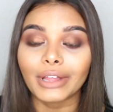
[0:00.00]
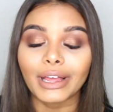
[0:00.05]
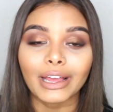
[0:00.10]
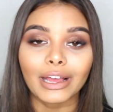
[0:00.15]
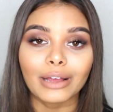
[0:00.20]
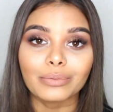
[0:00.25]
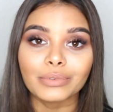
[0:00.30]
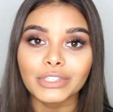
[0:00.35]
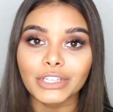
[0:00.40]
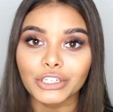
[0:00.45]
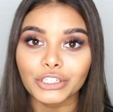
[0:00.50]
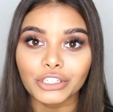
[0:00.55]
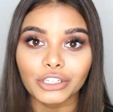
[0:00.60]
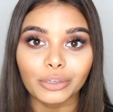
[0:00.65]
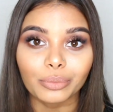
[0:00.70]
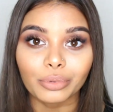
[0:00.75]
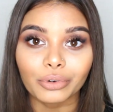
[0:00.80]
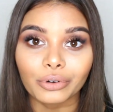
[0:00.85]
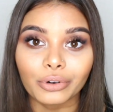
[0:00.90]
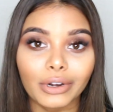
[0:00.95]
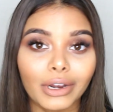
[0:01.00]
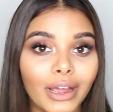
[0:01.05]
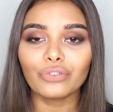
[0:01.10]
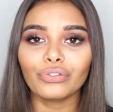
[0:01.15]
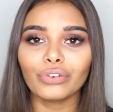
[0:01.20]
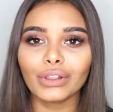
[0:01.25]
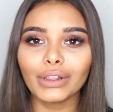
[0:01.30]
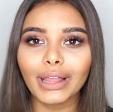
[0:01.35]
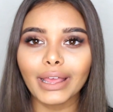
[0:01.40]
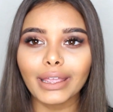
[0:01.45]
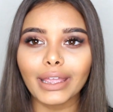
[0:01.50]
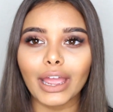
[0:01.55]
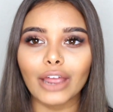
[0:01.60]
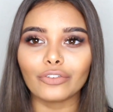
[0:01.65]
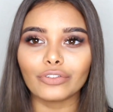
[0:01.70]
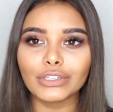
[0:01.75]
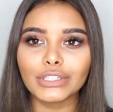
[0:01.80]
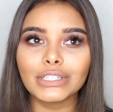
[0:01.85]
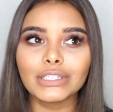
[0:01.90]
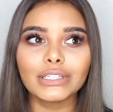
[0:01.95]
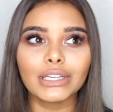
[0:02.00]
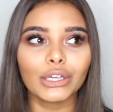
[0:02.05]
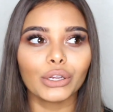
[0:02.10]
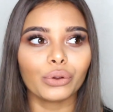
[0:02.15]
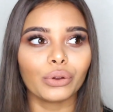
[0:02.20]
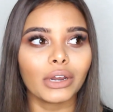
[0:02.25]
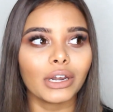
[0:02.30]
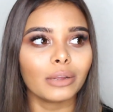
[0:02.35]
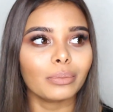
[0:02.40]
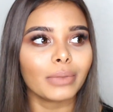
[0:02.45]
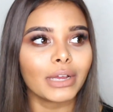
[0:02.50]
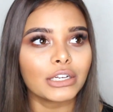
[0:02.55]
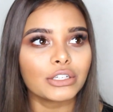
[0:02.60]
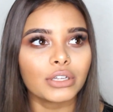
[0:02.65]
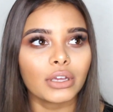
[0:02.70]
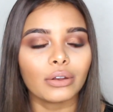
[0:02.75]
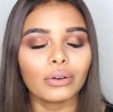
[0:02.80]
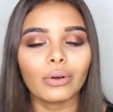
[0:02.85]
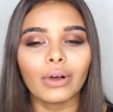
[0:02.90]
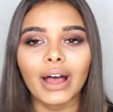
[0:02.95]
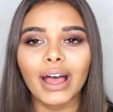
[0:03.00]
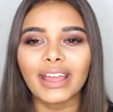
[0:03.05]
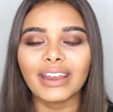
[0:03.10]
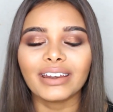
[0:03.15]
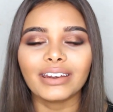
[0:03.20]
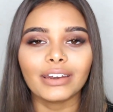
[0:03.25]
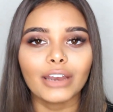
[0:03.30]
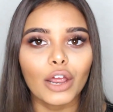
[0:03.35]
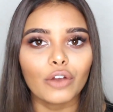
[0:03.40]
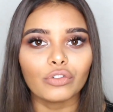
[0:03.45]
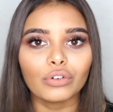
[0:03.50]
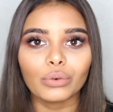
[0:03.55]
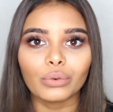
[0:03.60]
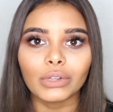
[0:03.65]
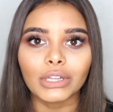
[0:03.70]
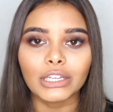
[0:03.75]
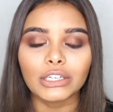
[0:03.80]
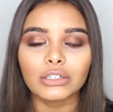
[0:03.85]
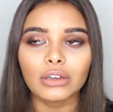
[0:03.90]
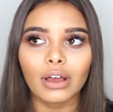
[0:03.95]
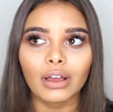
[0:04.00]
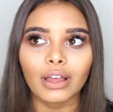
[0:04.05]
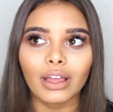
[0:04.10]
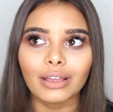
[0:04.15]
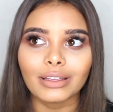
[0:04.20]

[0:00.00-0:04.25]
Like, I'm such a hypocrite. I feel like ever since I created my channel, I never really talk.